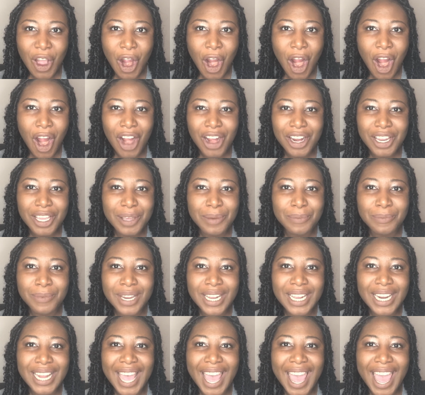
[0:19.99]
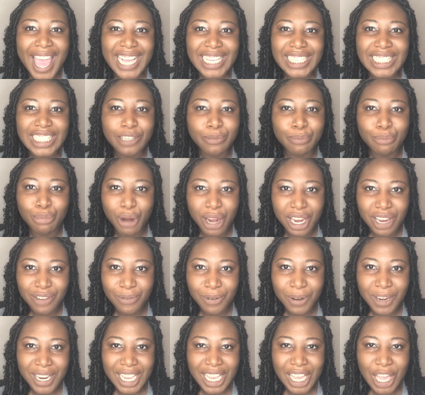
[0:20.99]
or committed acts of
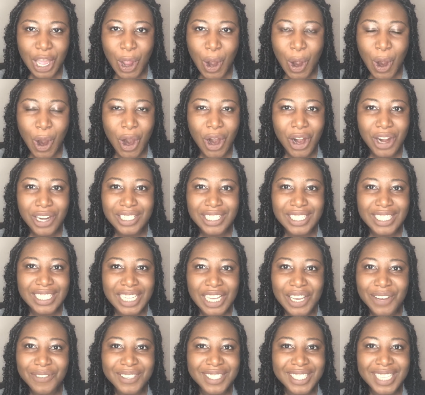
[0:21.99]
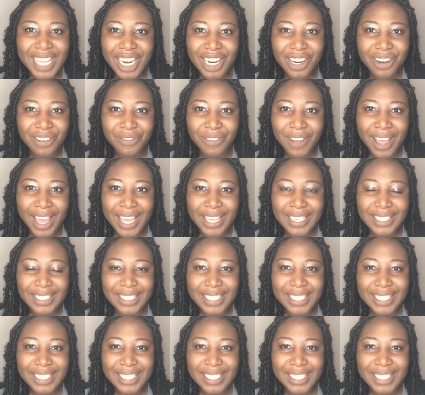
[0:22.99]
bravery or self-sacrifice,